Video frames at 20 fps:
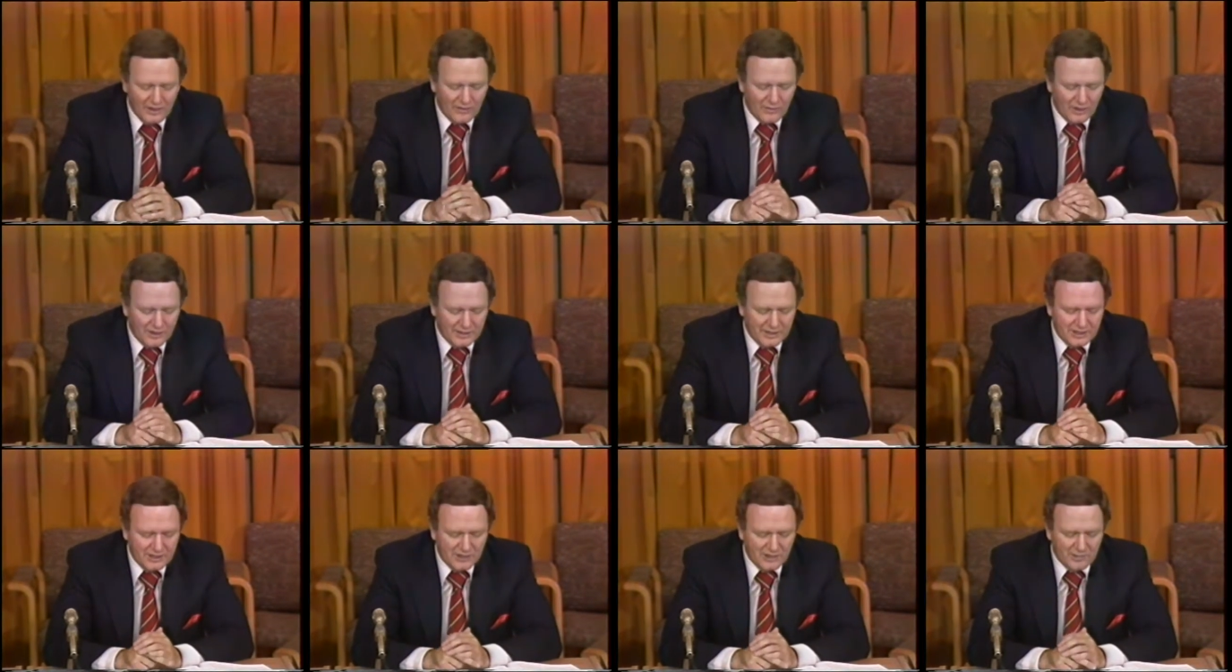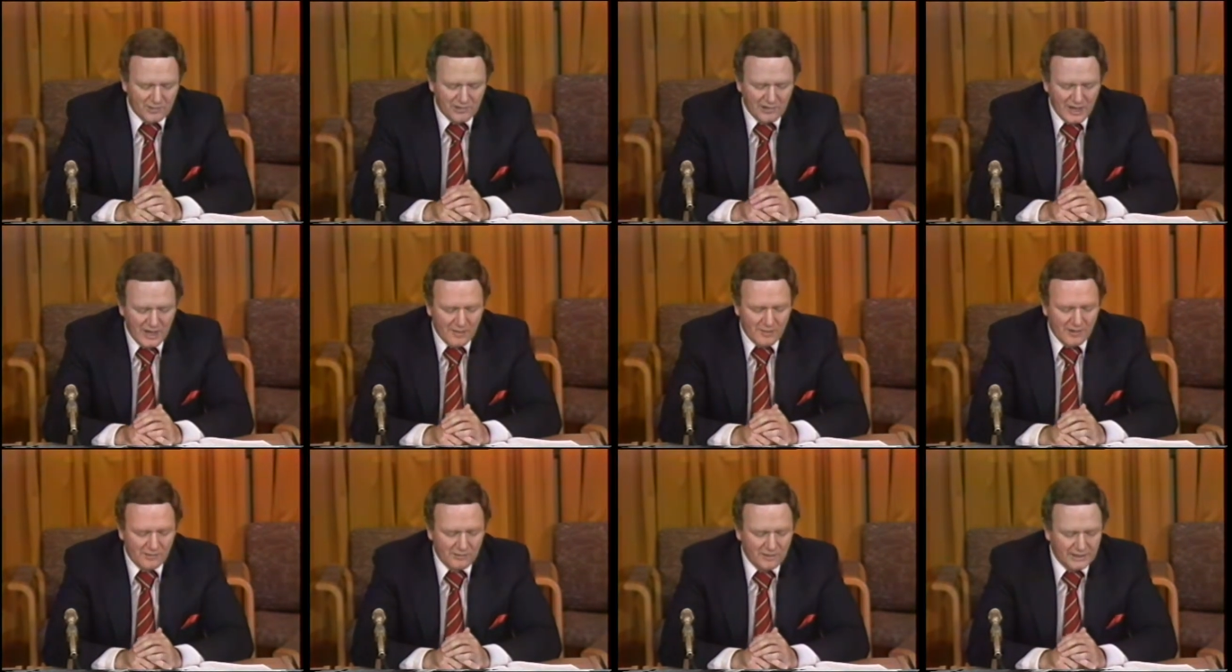Well, then you're
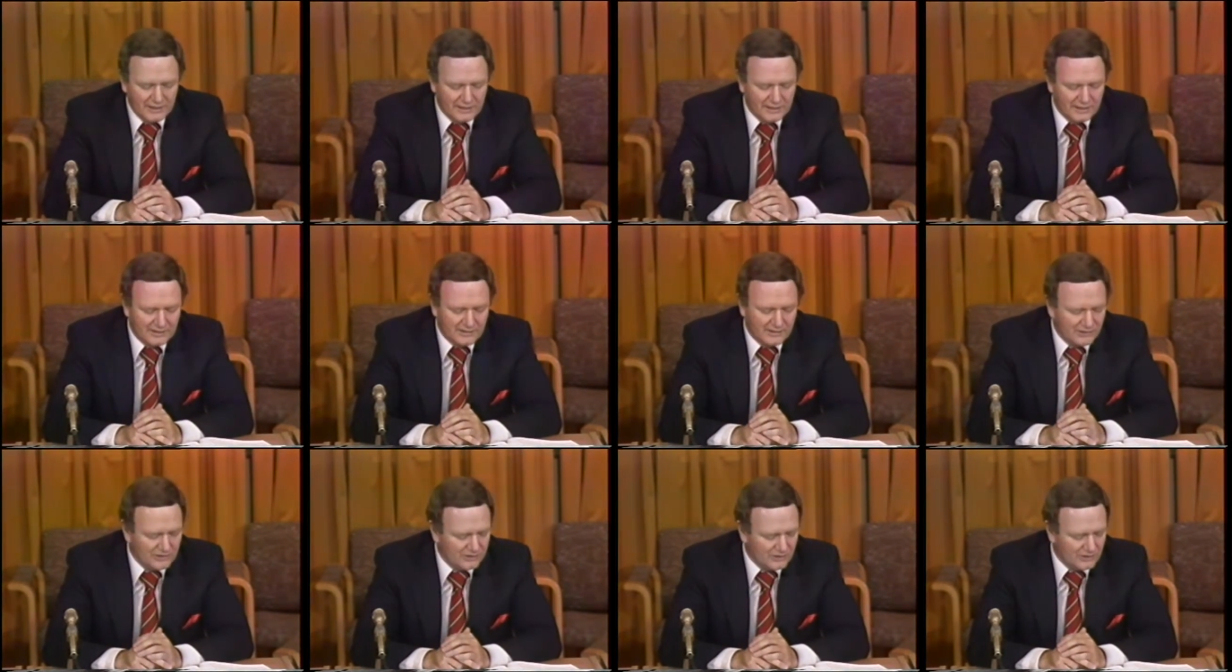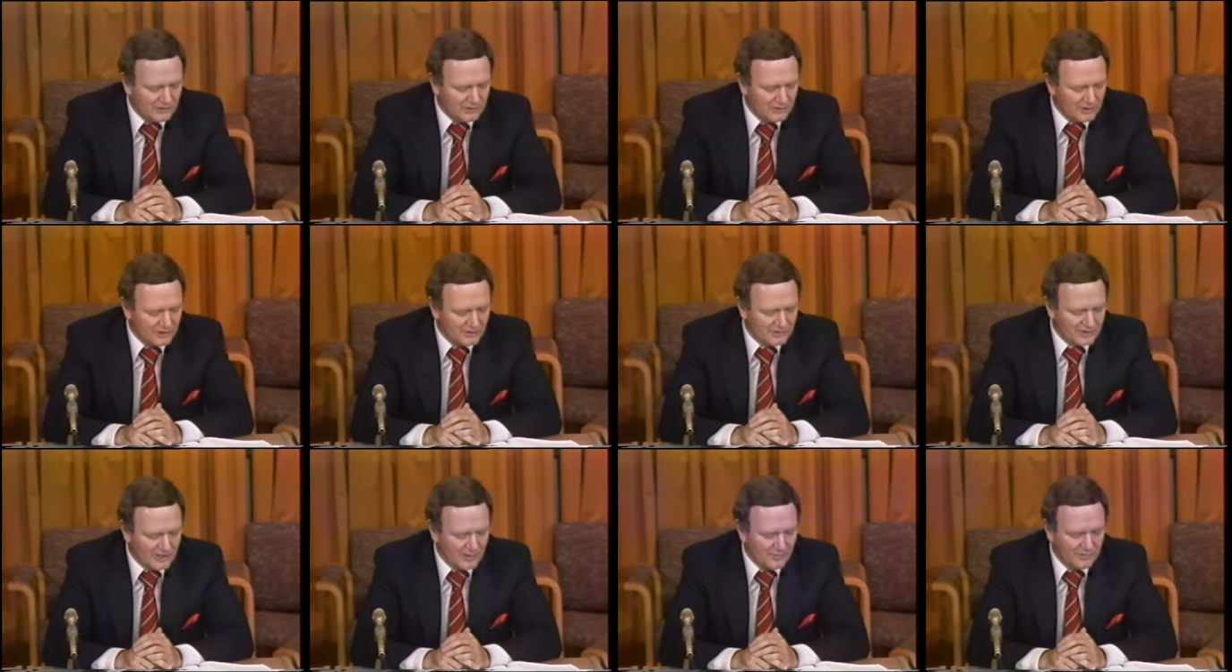probably into the
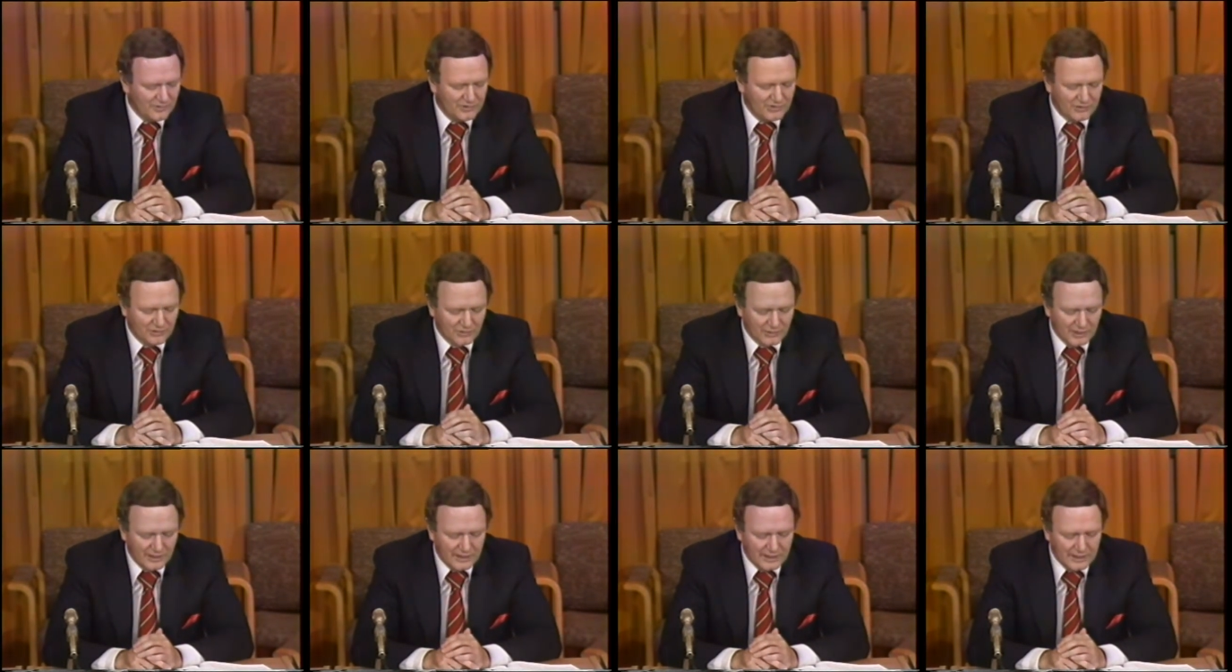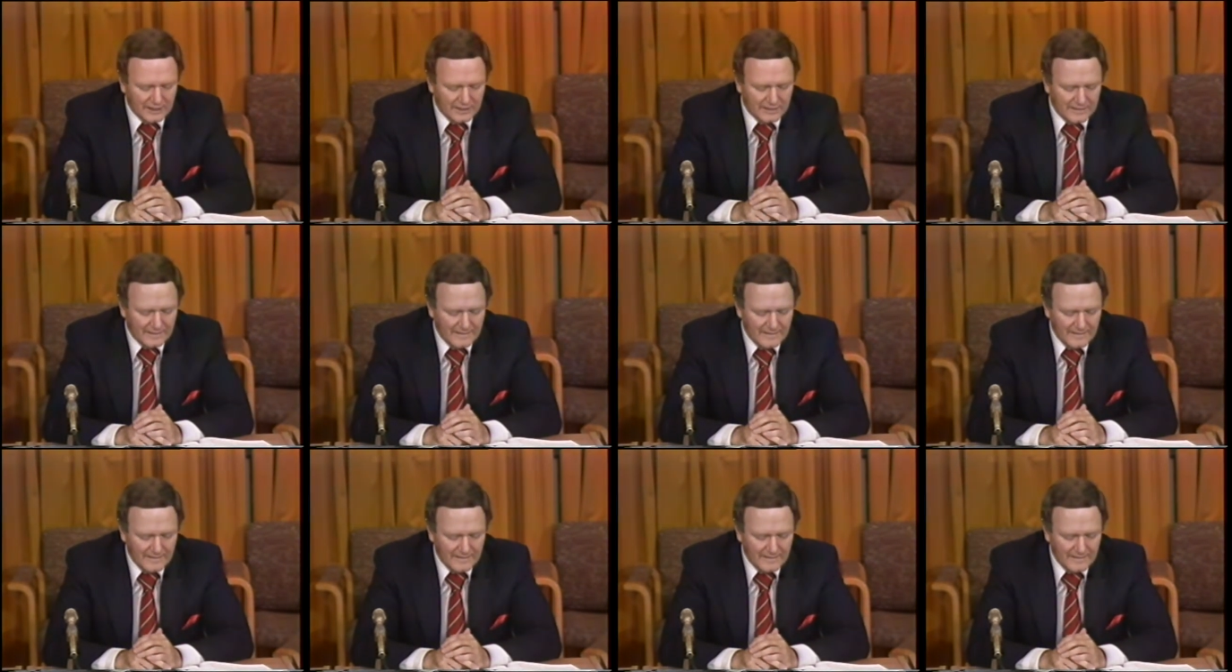sub three